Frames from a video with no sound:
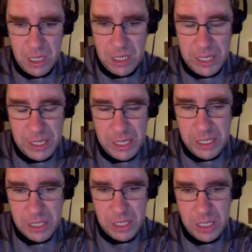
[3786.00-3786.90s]
in
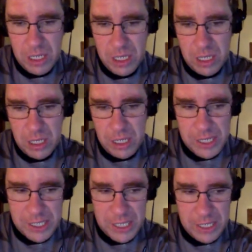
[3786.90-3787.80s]
it. Like I
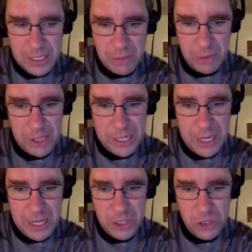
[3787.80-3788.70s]
said, it's something that
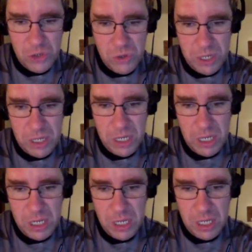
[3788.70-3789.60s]
I enjoy.
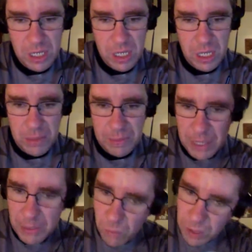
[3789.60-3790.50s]

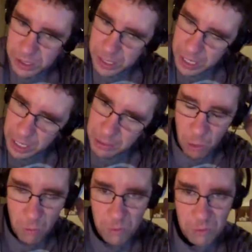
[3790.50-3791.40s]
At one day, I'm
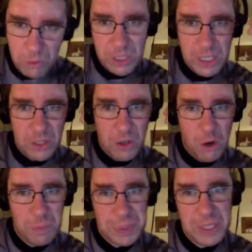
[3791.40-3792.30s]

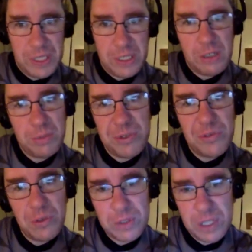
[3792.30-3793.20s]
hoping that it'll be
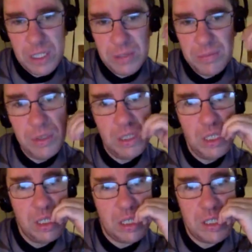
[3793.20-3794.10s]
full time,
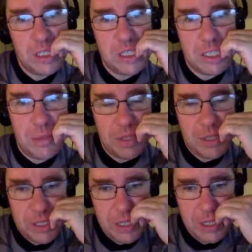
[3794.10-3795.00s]
because it's something
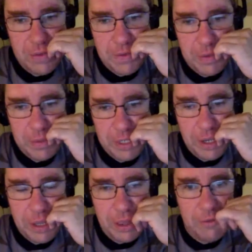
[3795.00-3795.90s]
that I love. I mean, I
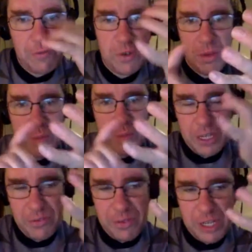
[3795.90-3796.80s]
love
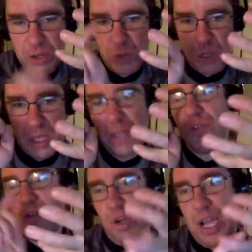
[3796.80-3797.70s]
making videos. I love
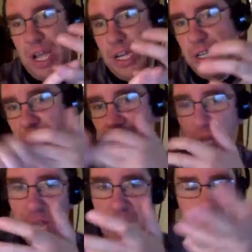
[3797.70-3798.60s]
creating.
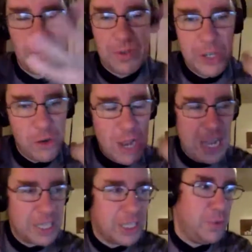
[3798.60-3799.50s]
I love
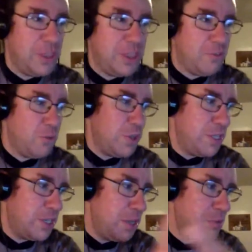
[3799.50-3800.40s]
interacting with everyone
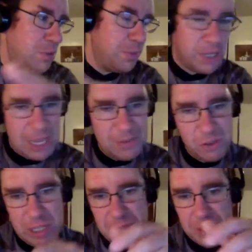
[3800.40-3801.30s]
that comes to my live
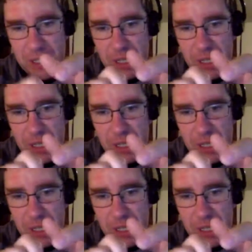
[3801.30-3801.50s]
streams,